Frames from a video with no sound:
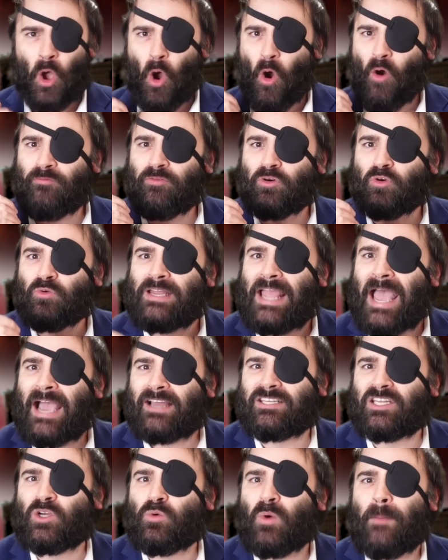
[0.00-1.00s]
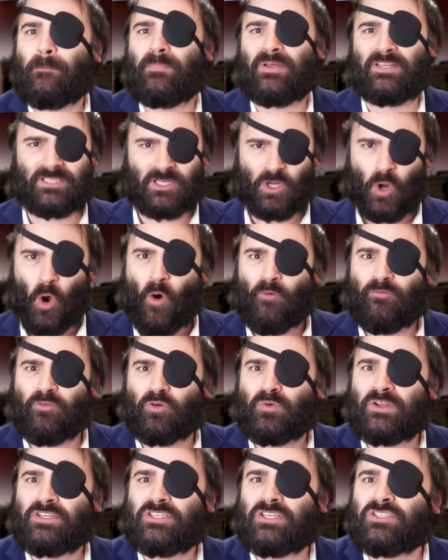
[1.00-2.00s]
overreacting weapons and
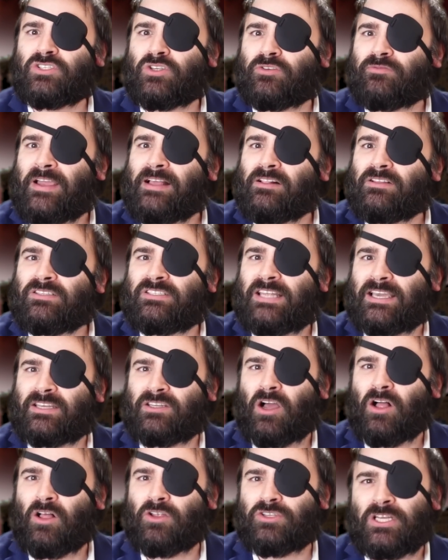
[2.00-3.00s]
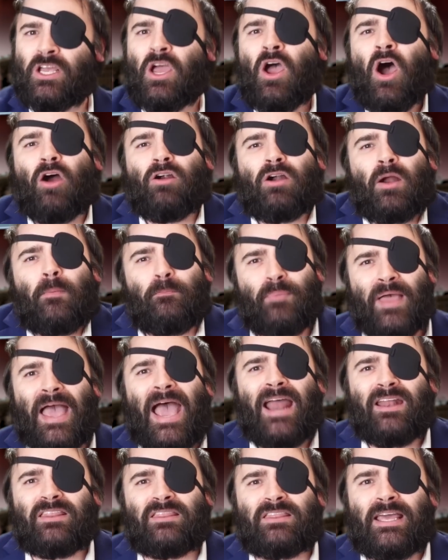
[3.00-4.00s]
overreaching surveillance technology are a
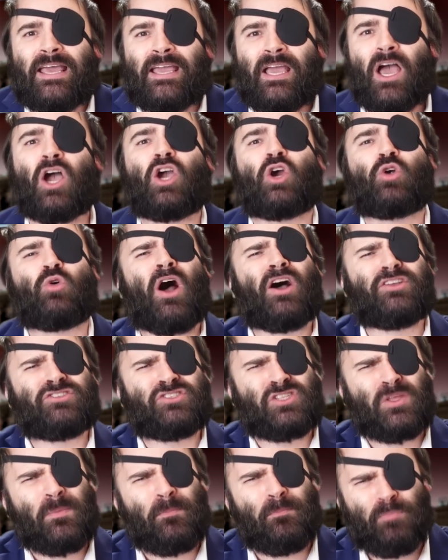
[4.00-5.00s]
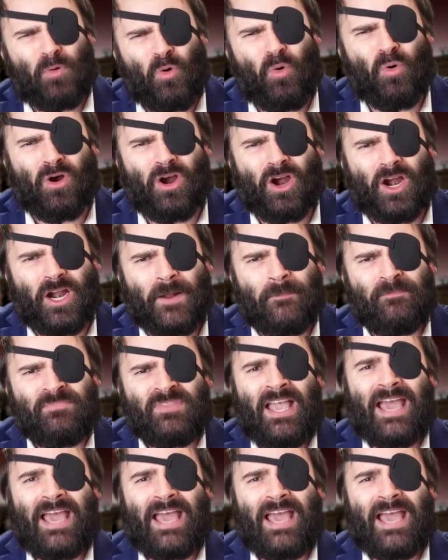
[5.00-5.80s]
bad thing across the board.